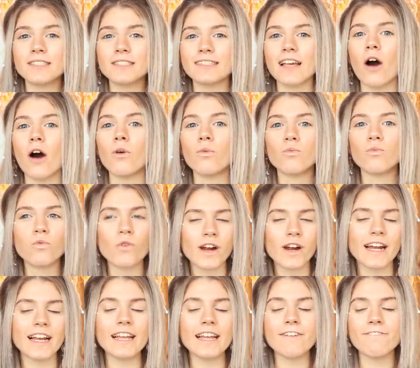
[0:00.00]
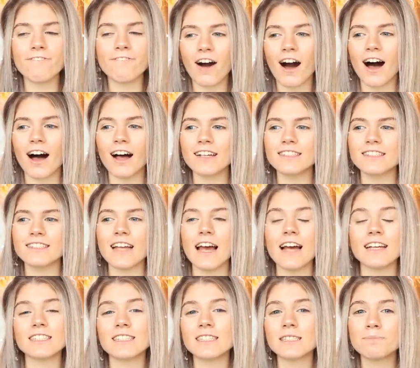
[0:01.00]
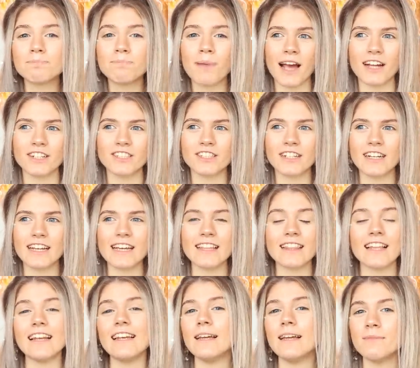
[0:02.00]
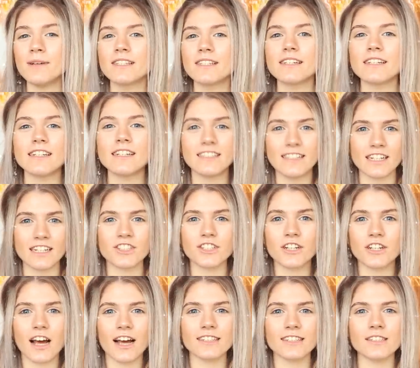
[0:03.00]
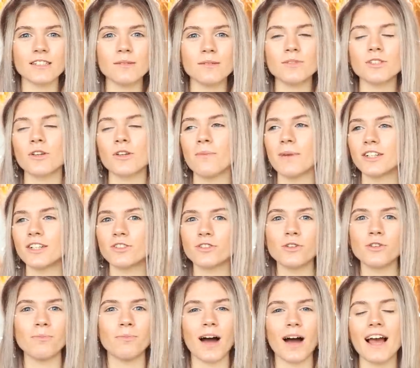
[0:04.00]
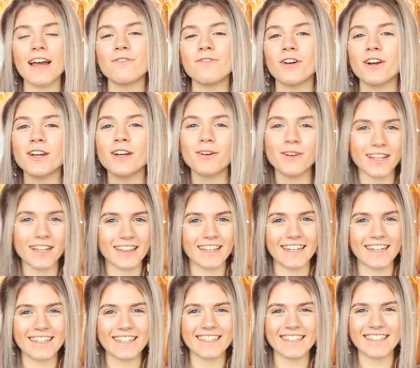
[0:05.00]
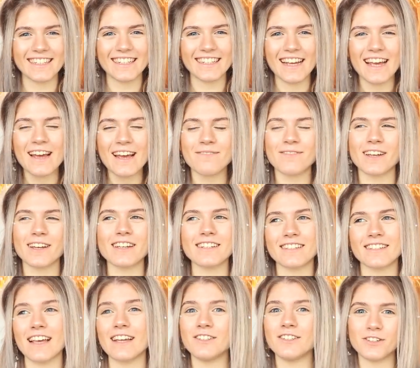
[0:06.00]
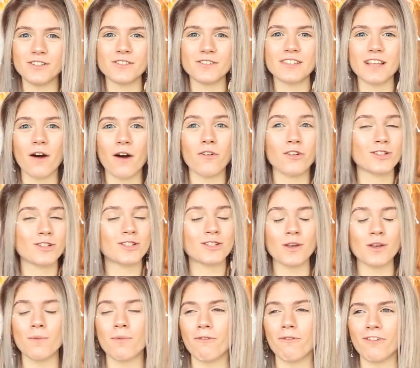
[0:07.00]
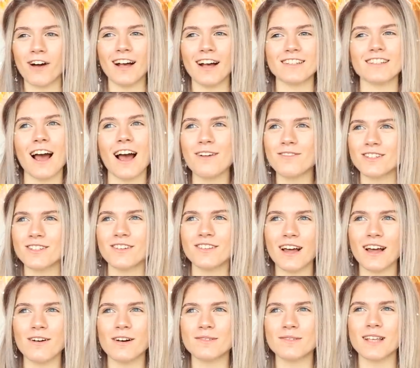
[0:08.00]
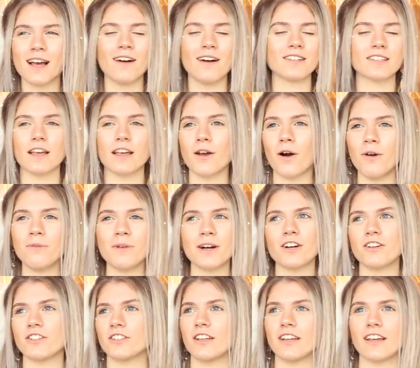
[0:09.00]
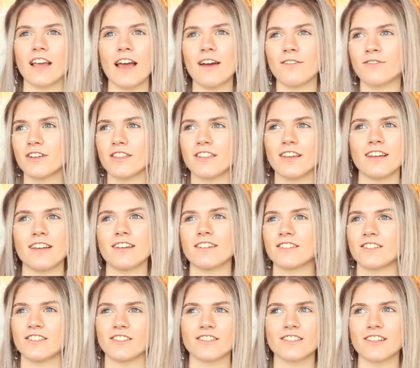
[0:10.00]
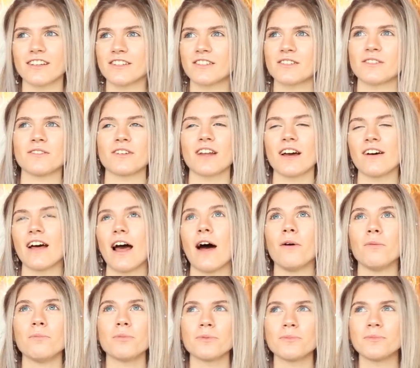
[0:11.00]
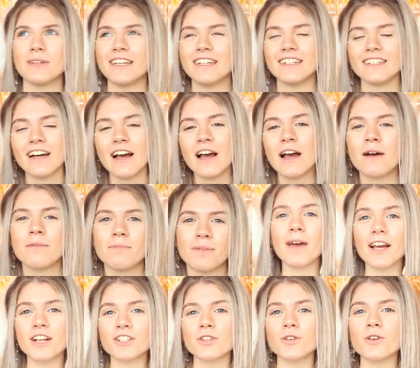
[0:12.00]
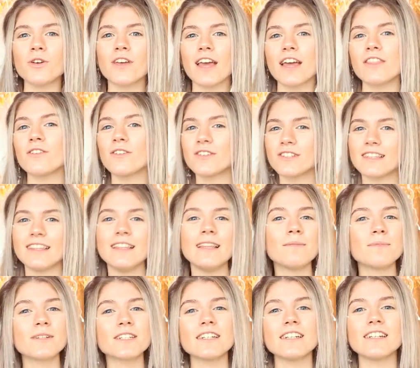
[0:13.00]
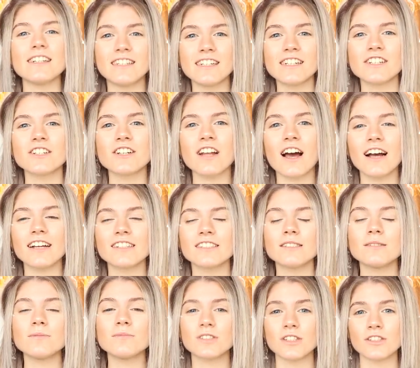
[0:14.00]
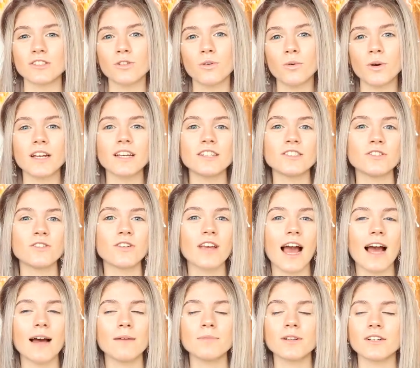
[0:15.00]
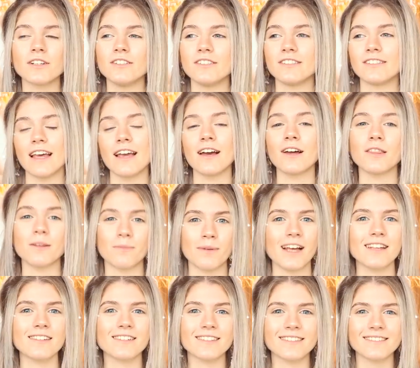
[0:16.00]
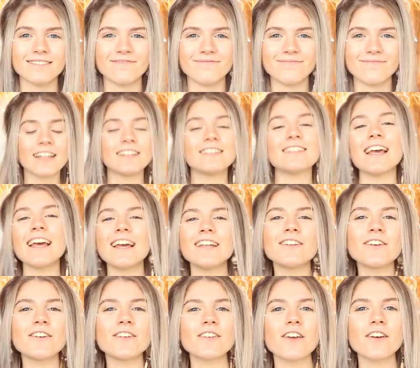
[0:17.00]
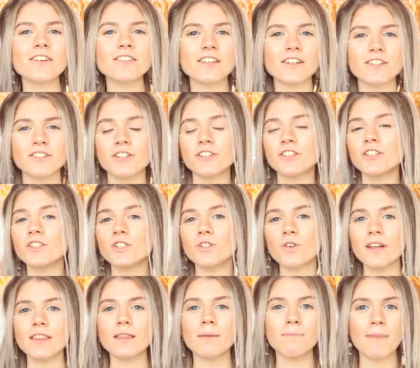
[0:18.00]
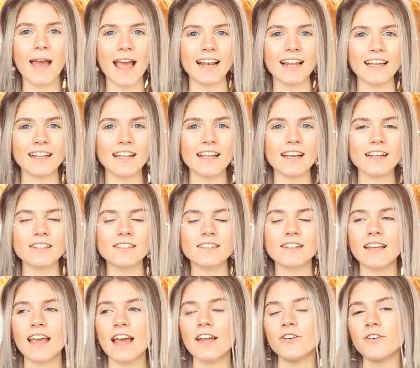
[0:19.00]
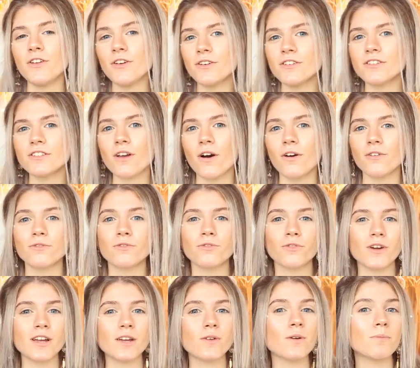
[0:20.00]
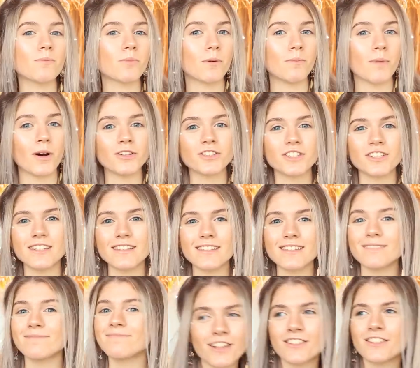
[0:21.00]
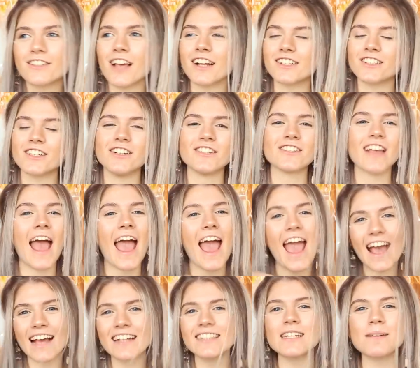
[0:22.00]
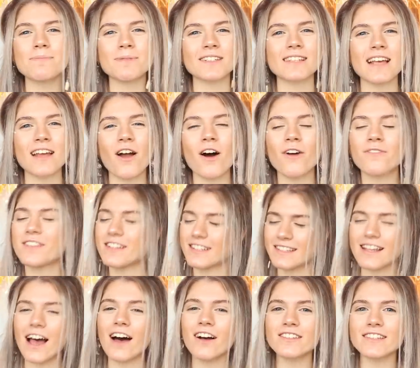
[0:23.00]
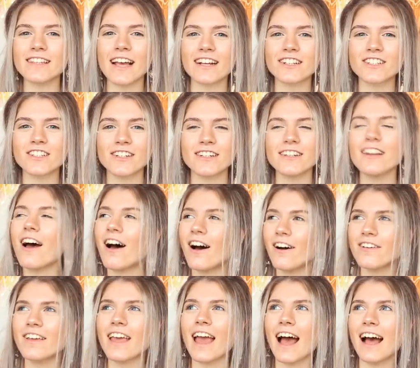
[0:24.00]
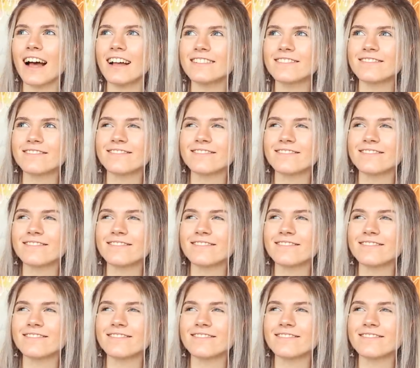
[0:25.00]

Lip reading: sell really fast, especially the limited edition items, so make sure you buy it very quickly because they do sell super fast. I was on that website, I was like, oh my gosh, like everything is just like sold out, help me. Make sure you get those limited edition items as quick as you can because they are the best. Dear new users, you should join the mailing list to get news on frequent promotions such as 80% off the sale section, oh yeah,